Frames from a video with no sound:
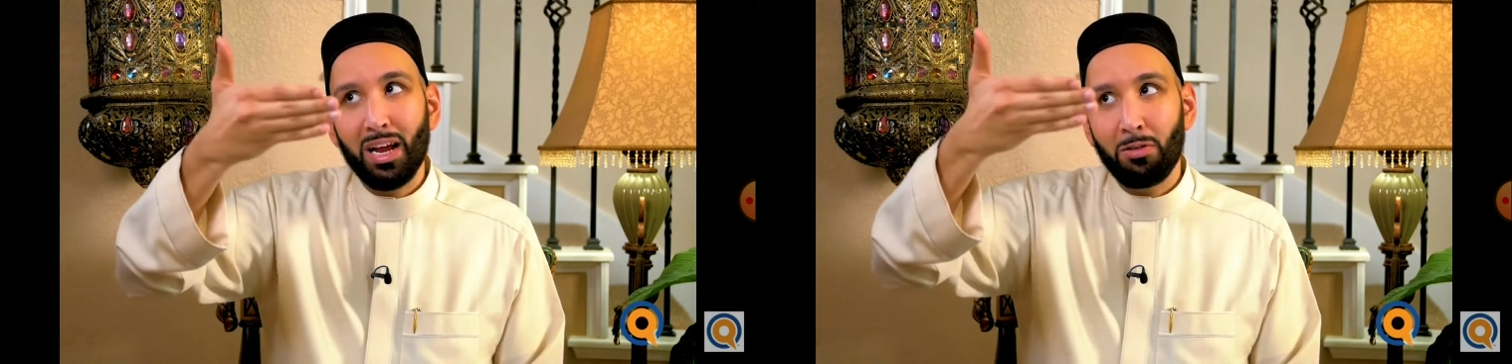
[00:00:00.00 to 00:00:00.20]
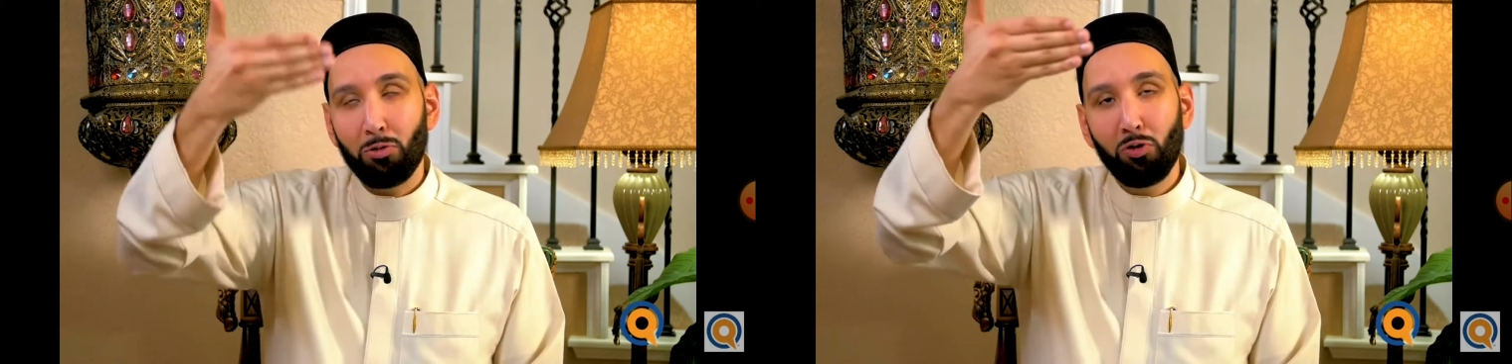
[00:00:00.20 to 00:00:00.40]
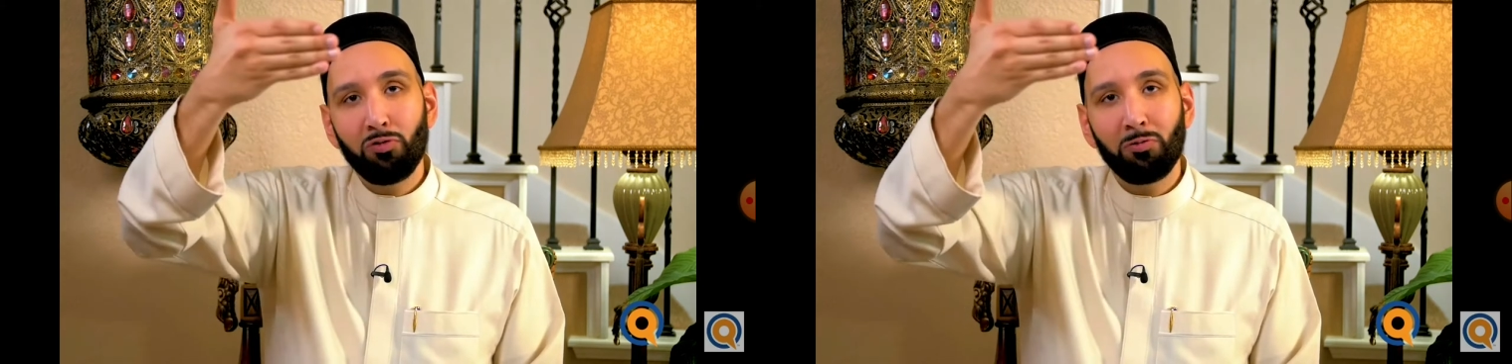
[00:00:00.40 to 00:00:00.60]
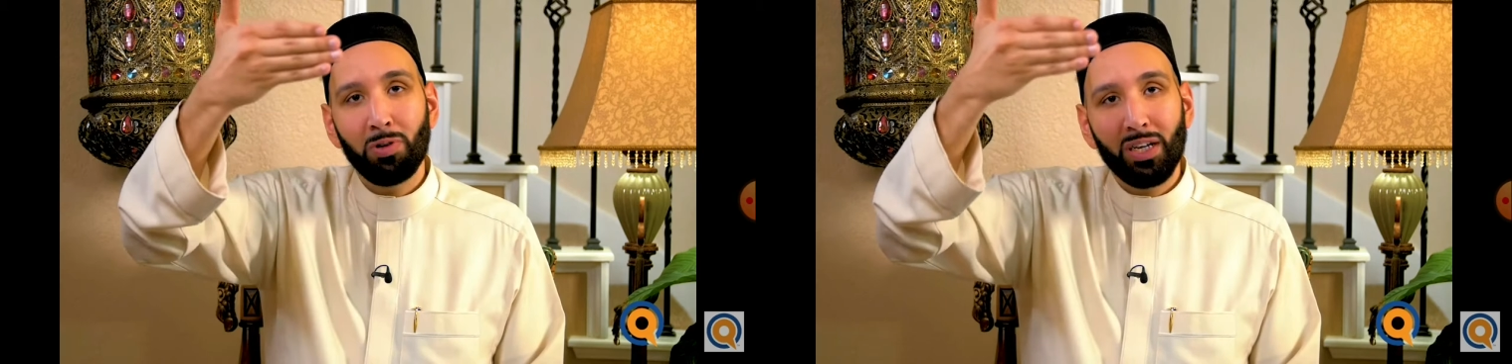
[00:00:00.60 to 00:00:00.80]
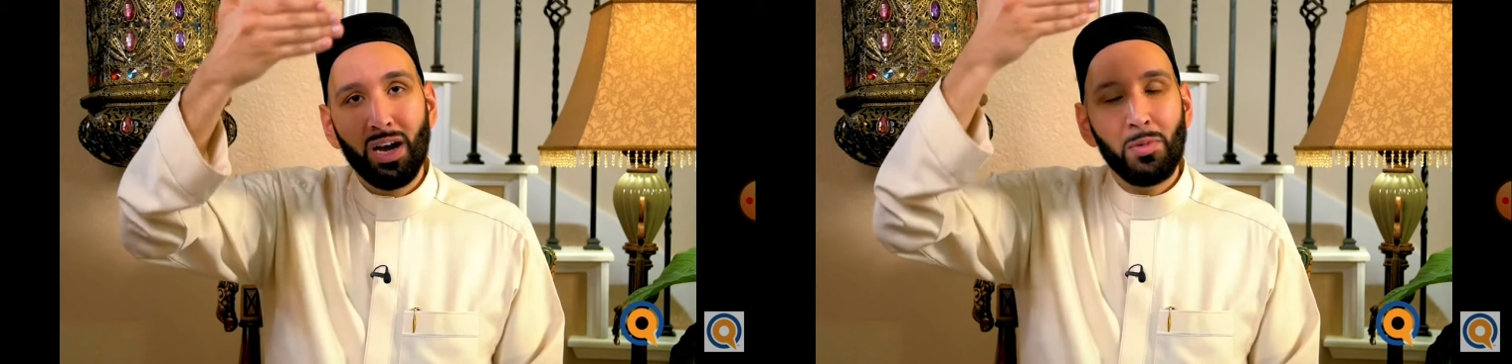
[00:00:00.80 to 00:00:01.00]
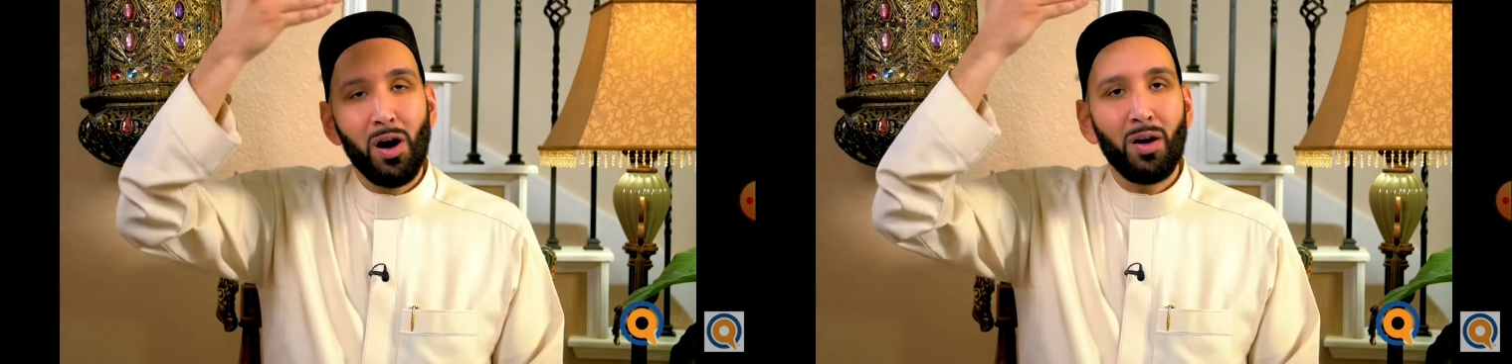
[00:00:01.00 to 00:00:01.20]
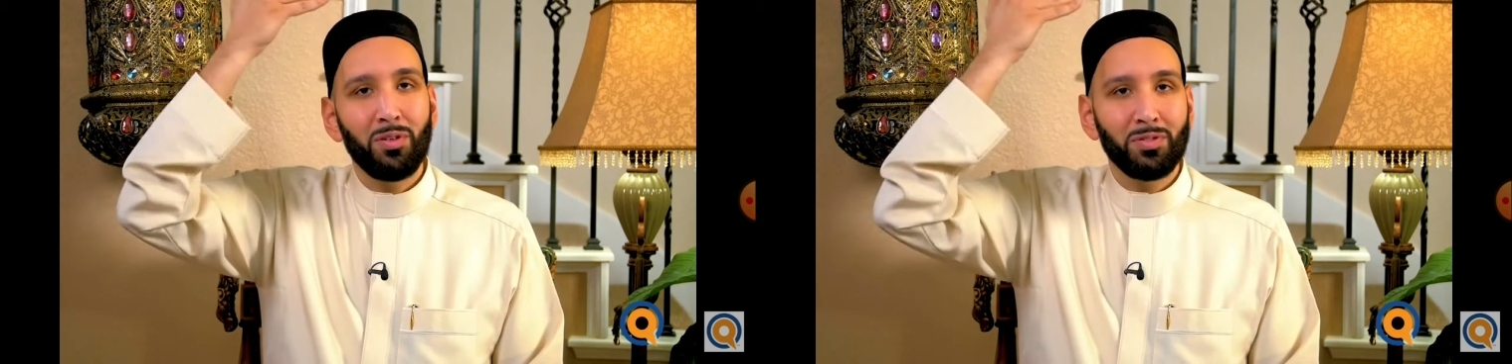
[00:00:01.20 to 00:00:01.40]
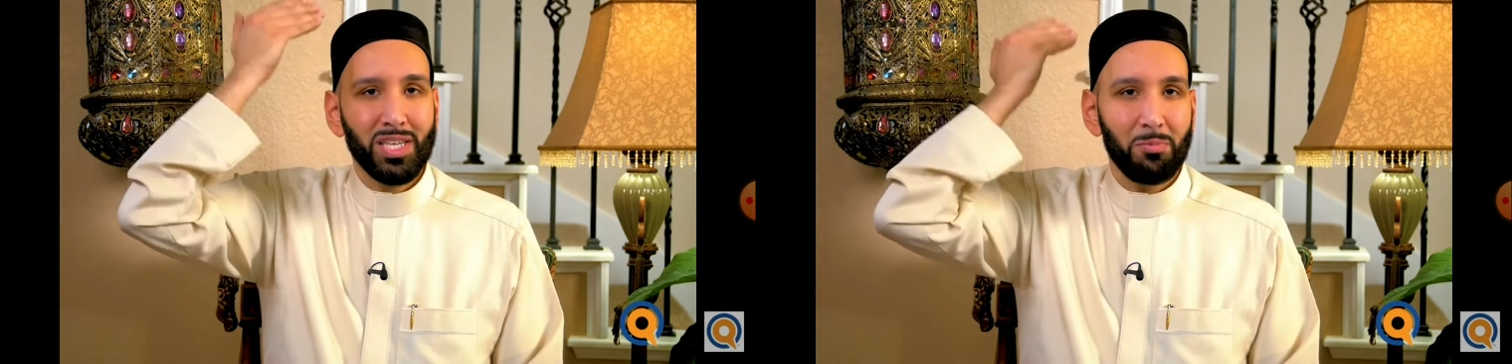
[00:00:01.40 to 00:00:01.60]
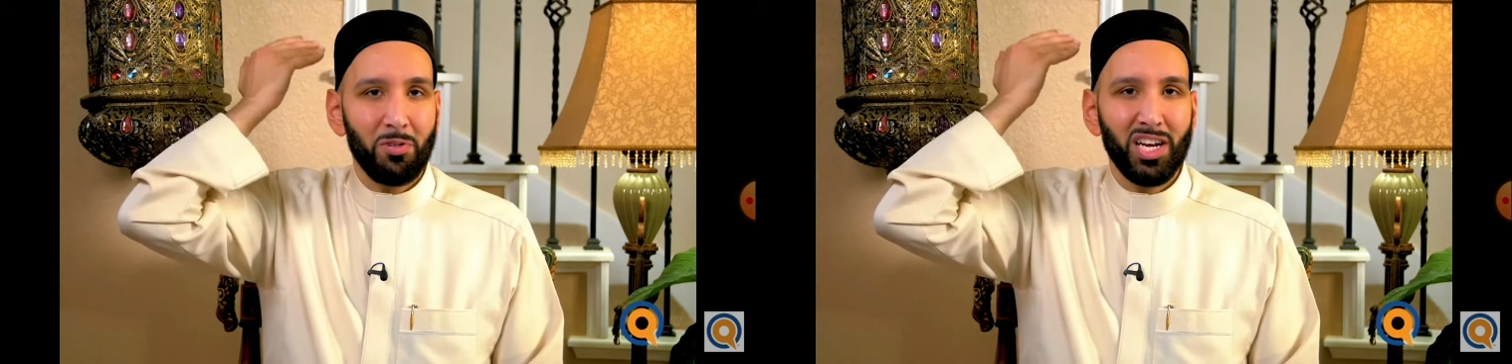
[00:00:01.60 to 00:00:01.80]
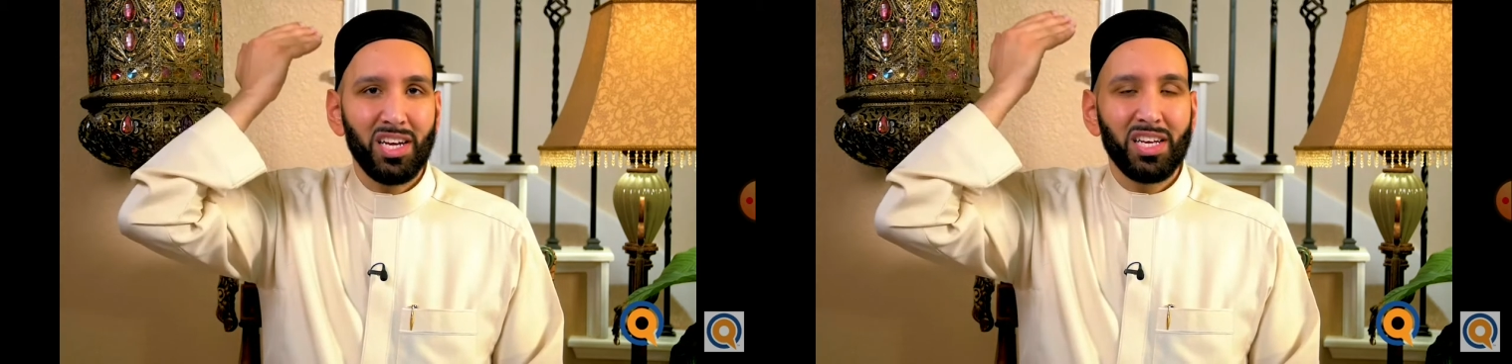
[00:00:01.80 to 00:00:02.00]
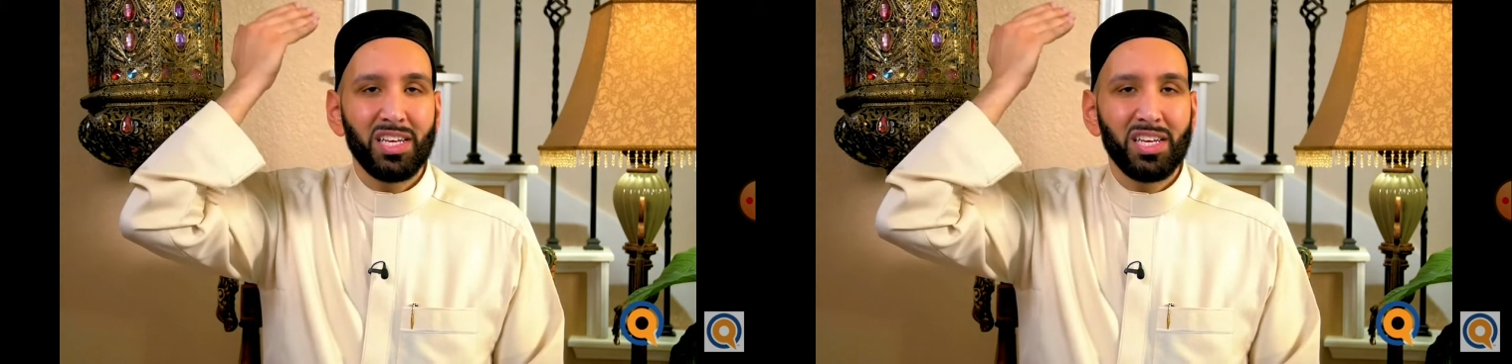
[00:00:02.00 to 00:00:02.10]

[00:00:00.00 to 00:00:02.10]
a roof would come off of someone.